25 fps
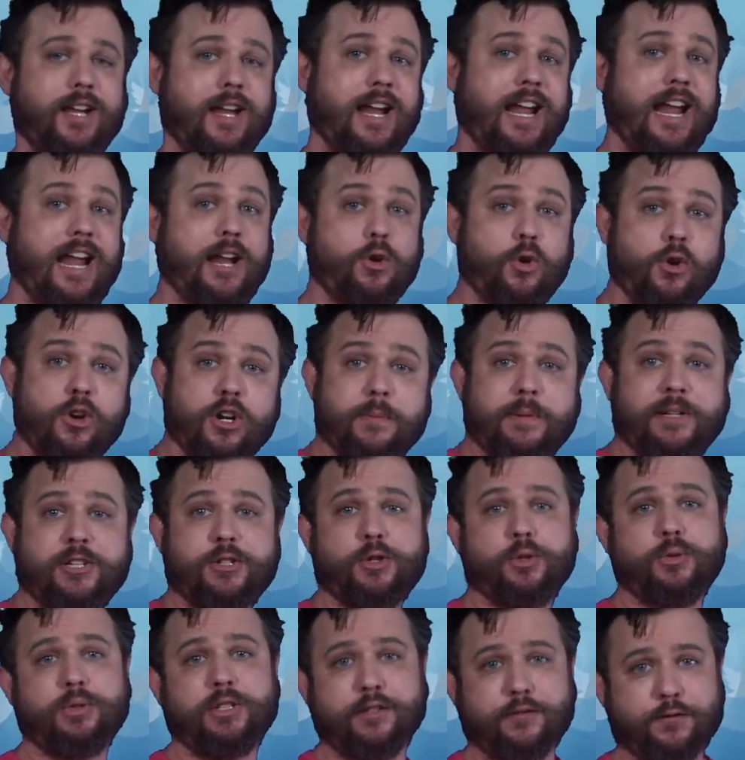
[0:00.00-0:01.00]
in order to be
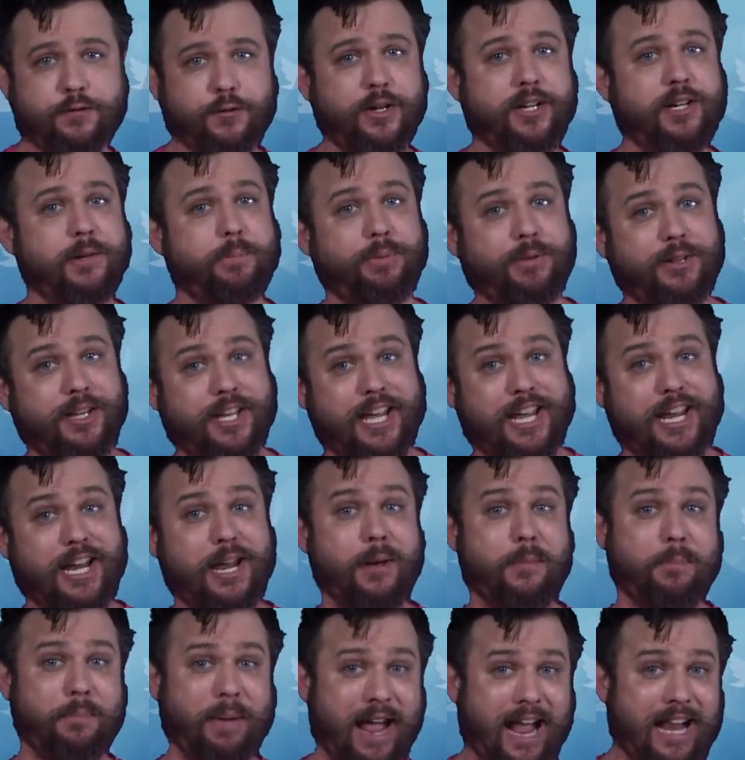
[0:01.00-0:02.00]
truly free to play
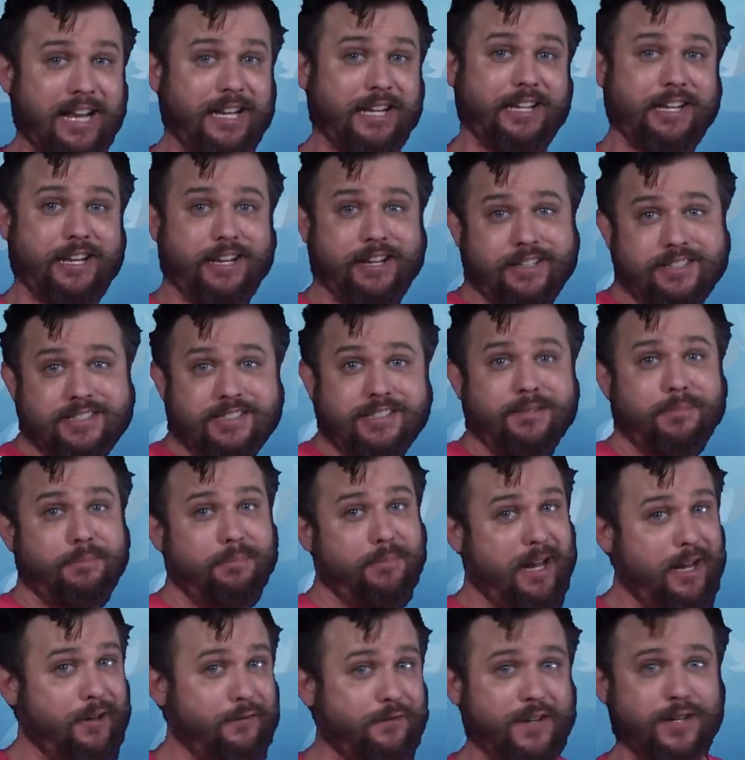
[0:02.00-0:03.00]
Patty Cakes,
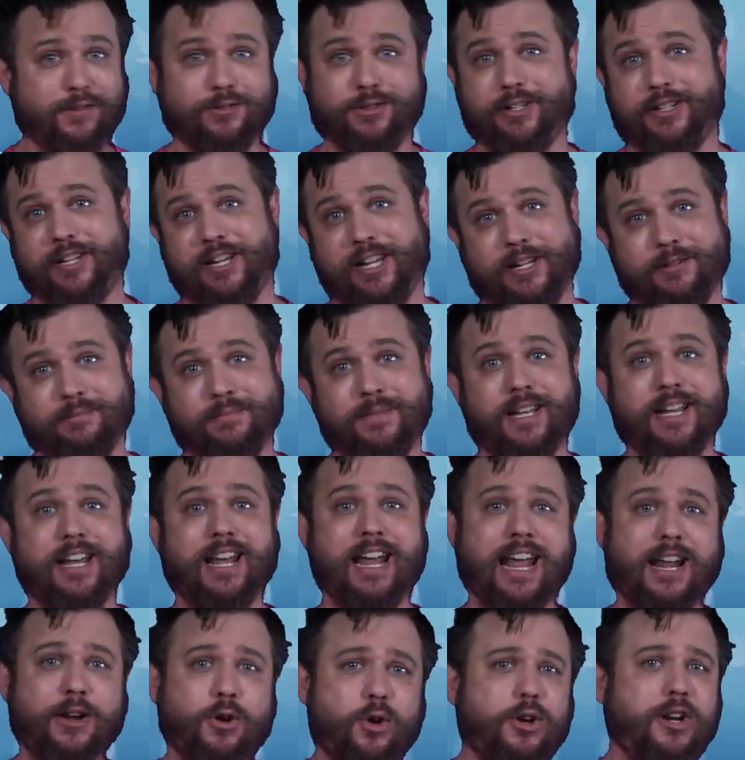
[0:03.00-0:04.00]
my favorite game,
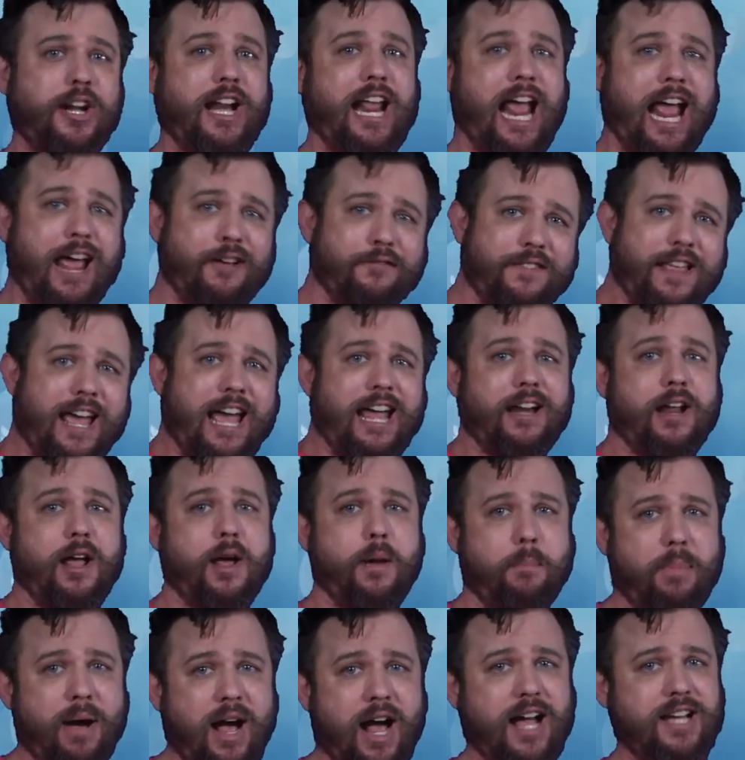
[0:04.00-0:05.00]
in order to have that
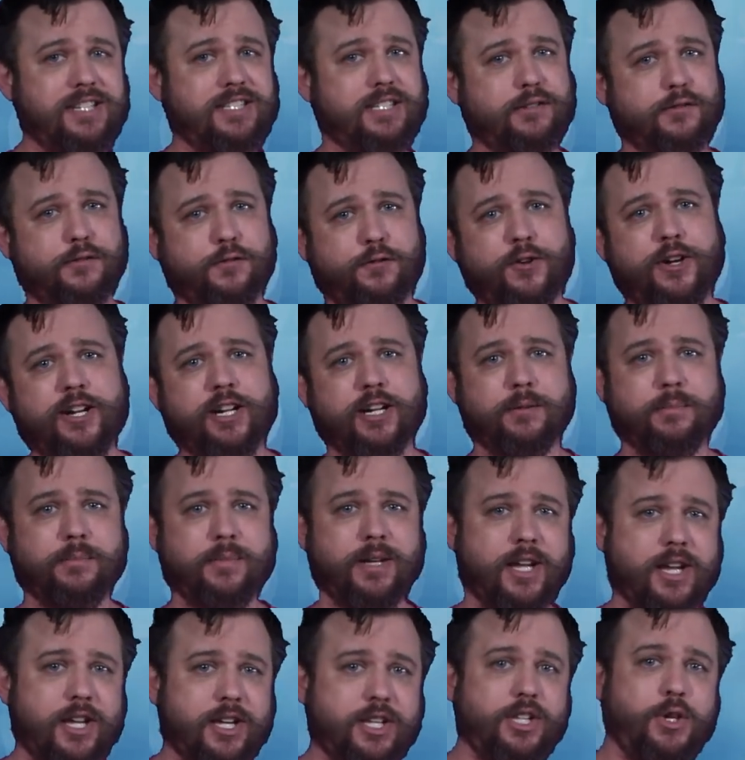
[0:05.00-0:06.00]
positive freedom,
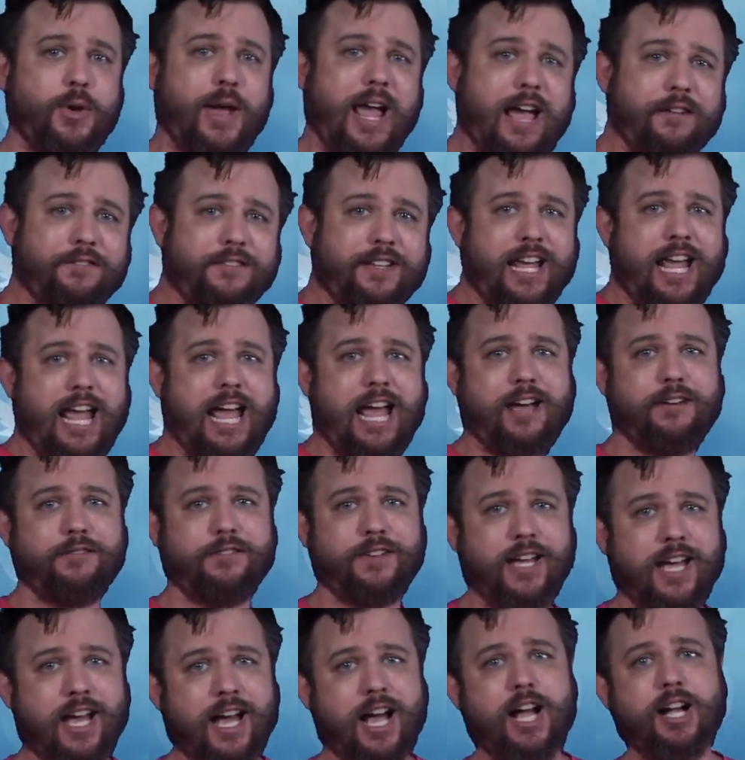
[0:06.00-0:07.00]
you have to have
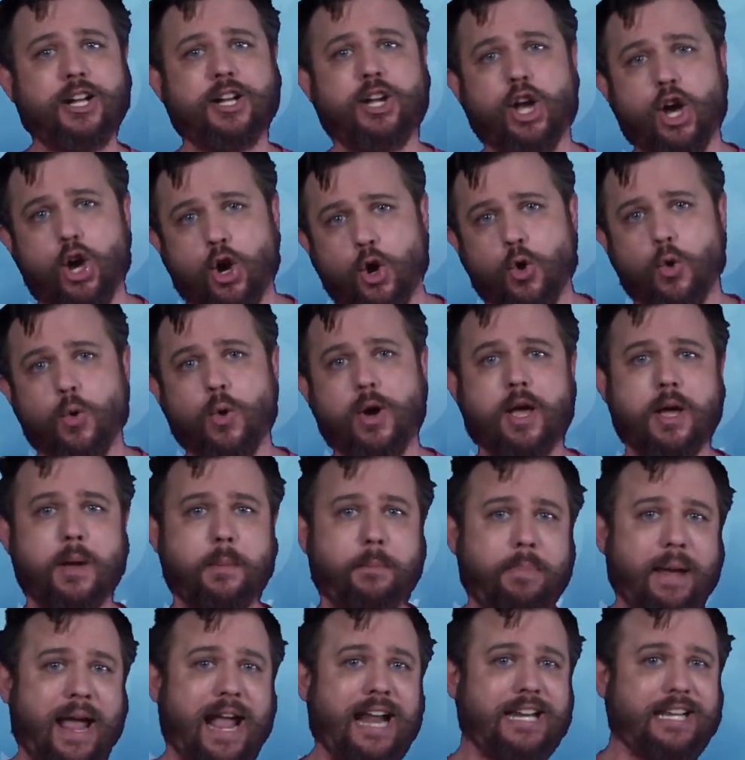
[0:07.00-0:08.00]
a
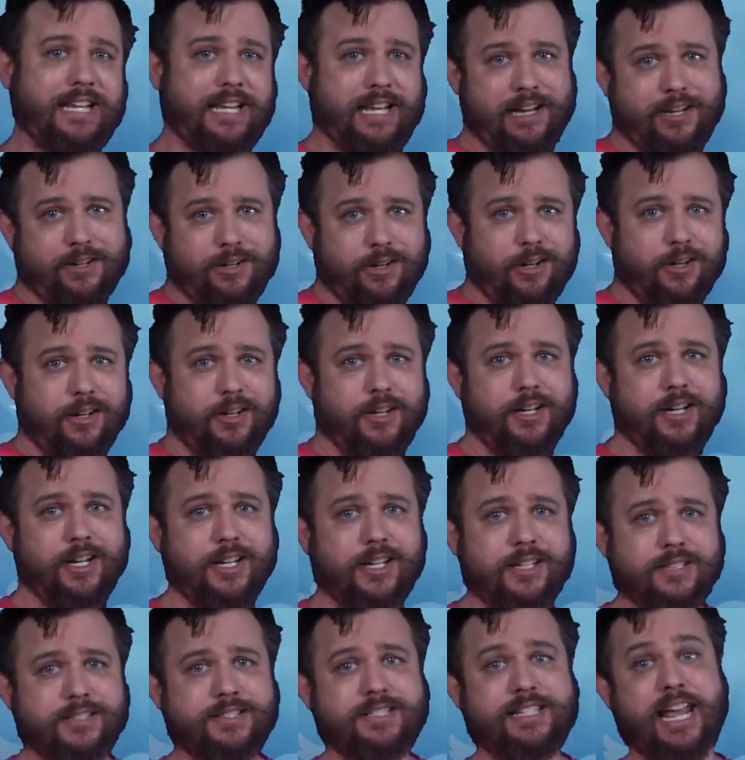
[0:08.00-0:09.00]
co-patty caker.
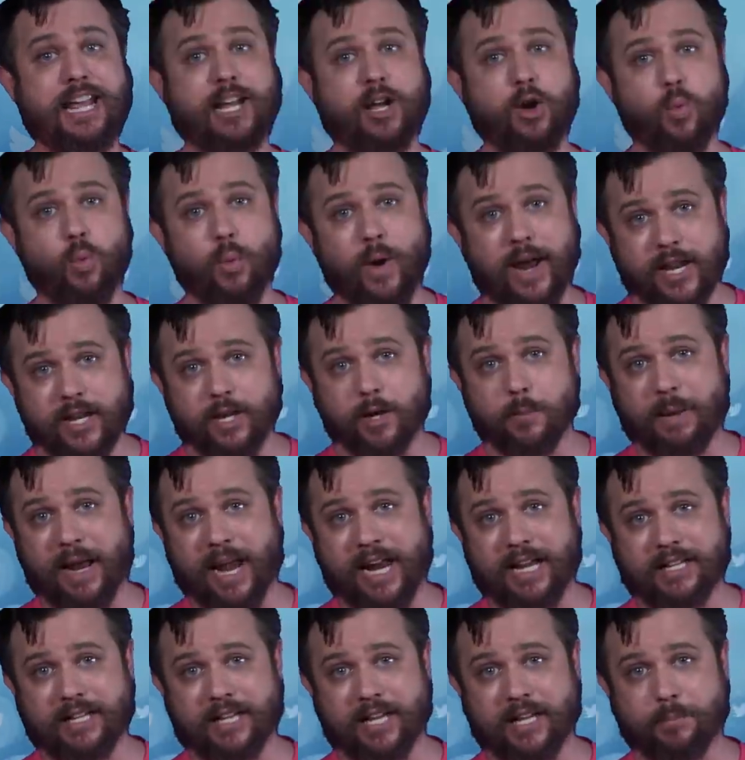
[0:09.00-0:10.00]
Take away your
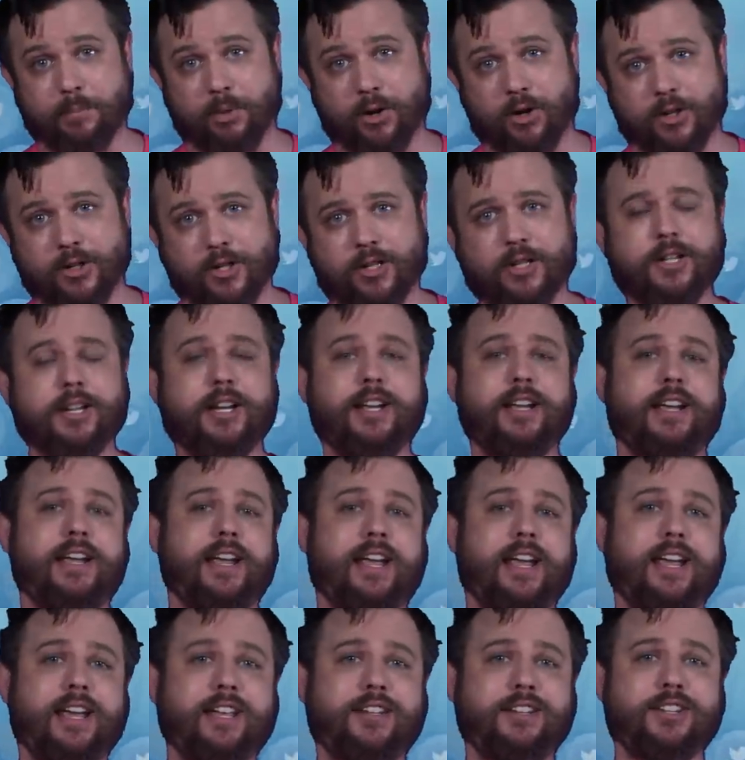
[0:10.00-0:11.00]
patty cake partner,
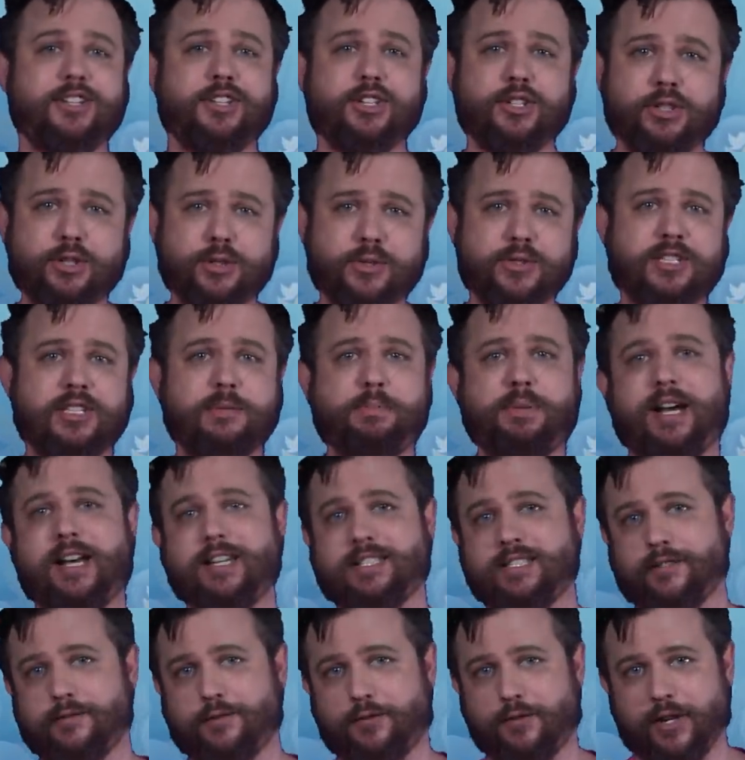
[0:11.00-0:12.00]
and you lose the
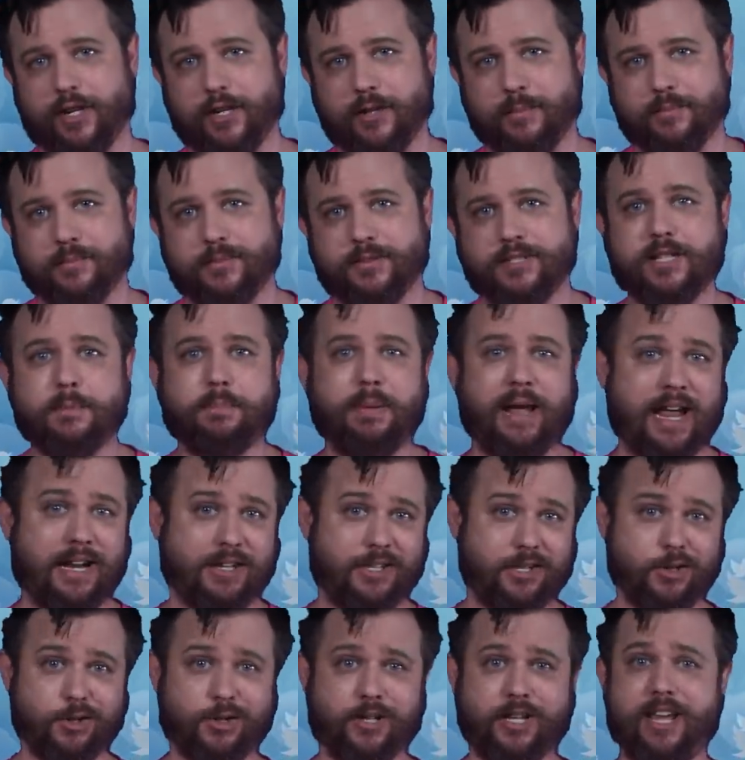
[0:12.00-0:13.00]
positive freedom to patty
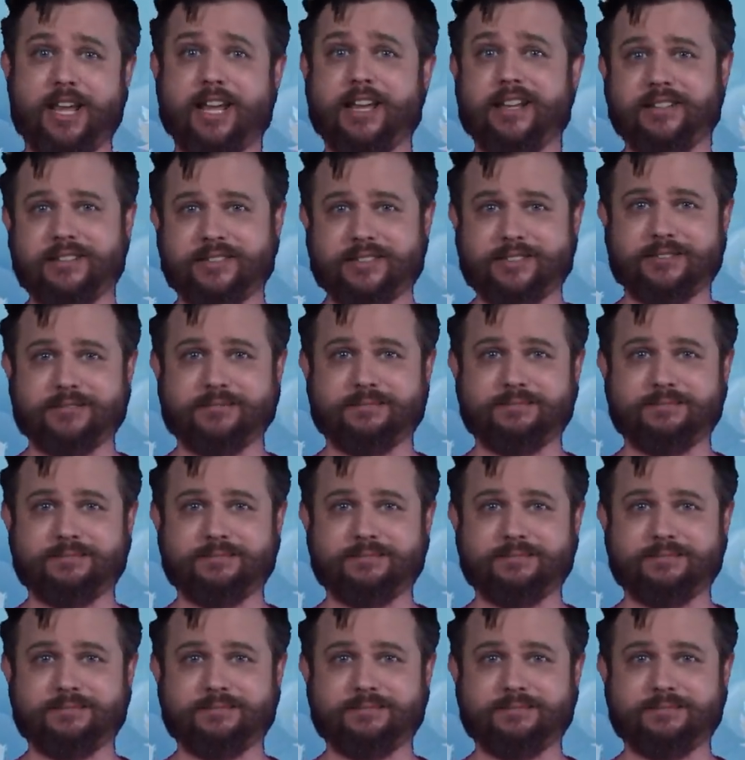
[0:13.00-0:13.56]
your cakes.